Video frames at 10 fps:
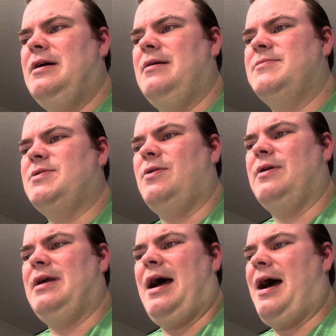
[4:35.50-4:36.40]

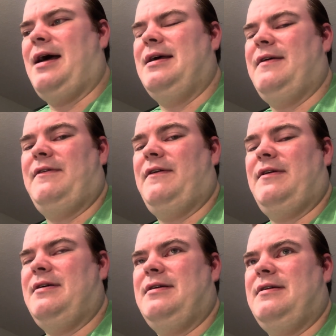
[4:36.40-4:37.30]
So
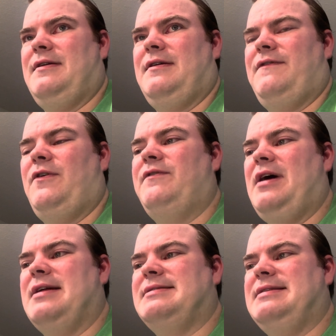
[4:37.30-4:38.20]
if you've
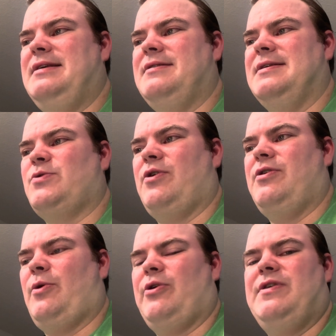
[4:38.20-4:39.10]
not seen this, or
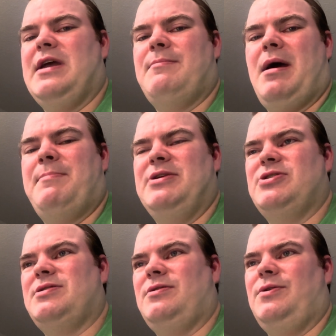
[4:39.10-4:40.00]
you think it might be
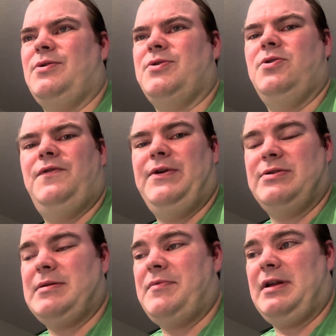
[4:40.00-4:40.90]
just a little goofy
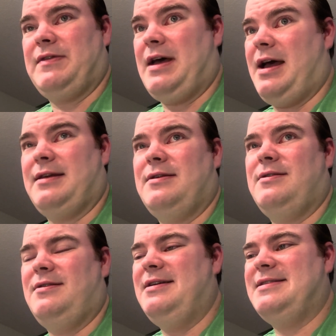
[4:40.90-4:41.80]
or something like that,
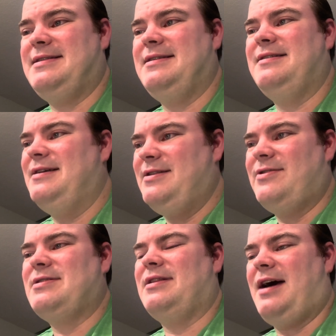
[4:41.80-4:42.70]
there's
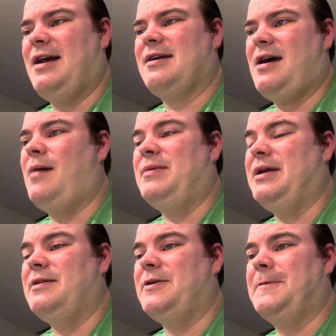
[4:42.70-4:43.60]
a lot of
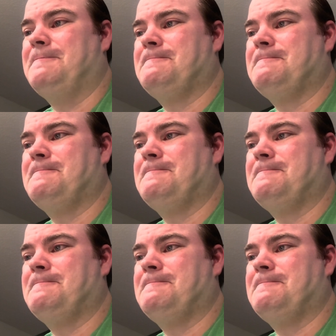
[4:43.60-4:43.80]
comedy in there.